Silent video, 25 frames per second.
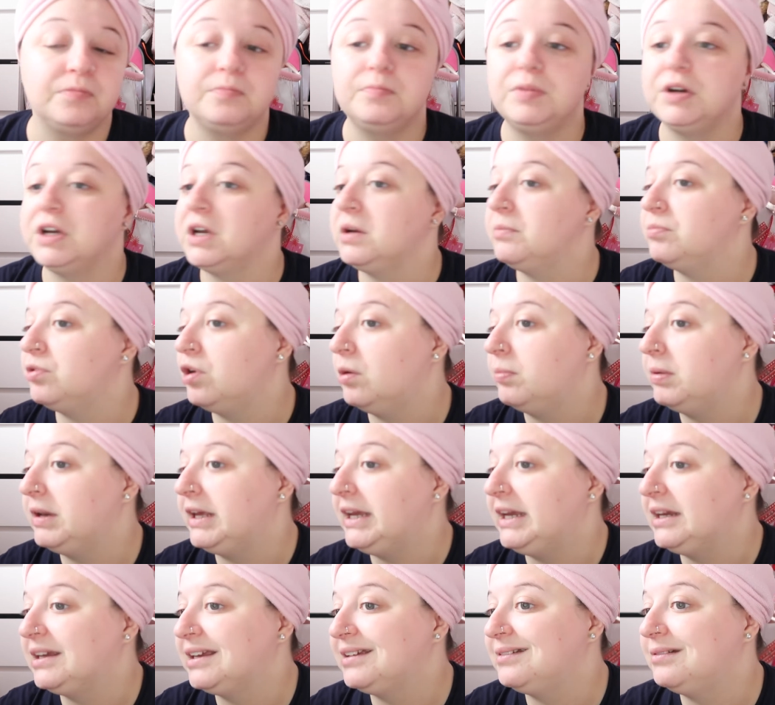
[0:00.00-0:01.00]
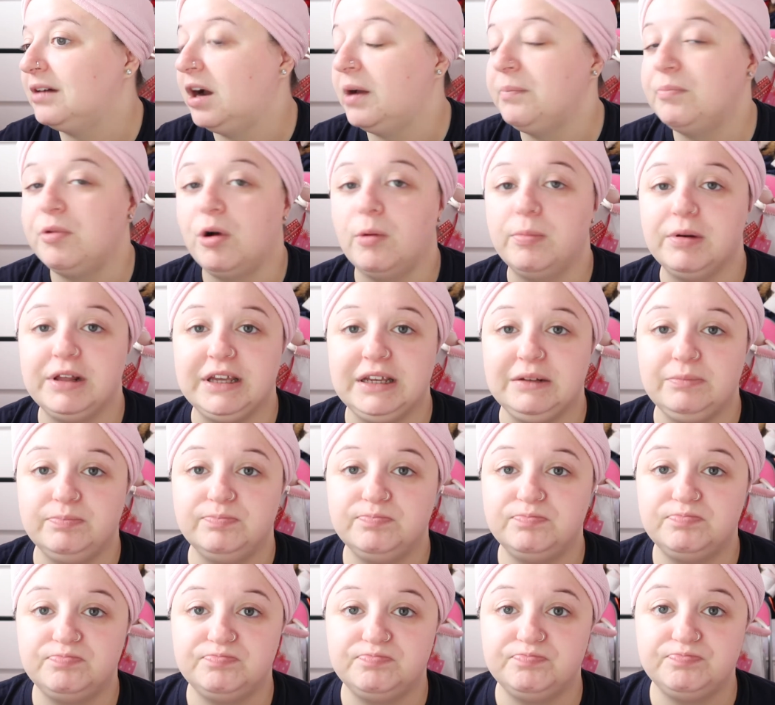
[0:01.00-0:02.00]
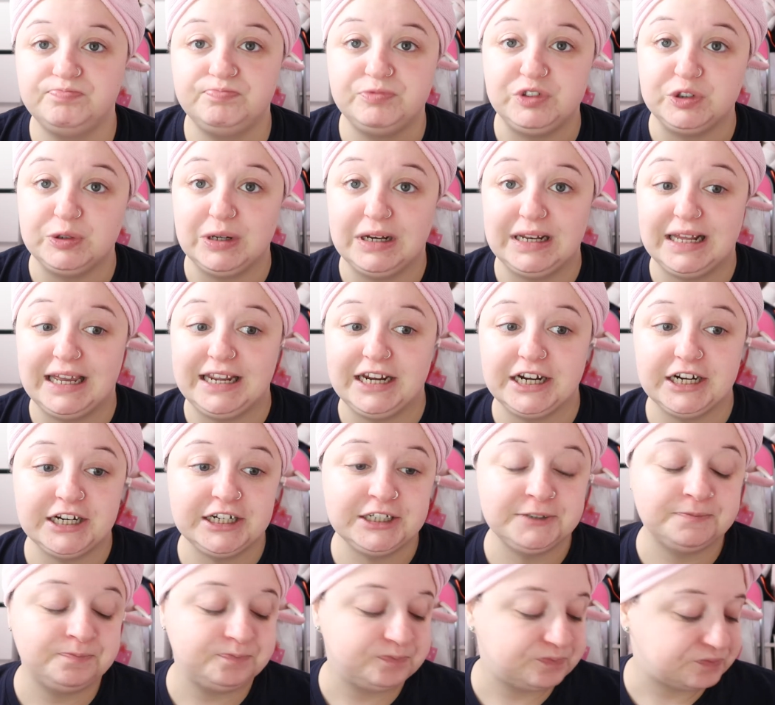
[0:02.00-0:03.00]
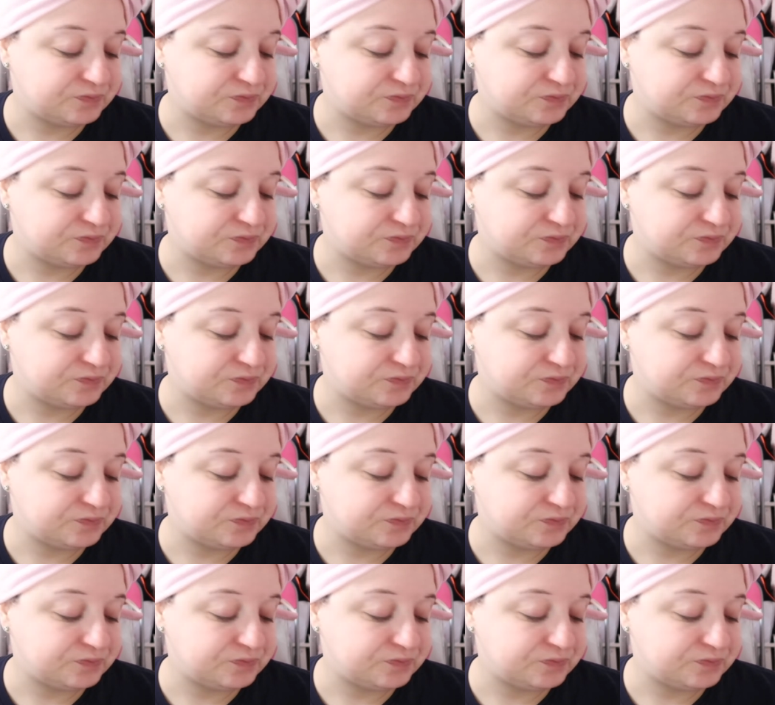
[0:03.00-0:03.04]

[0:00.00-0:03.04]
But probably I'd probably do it later.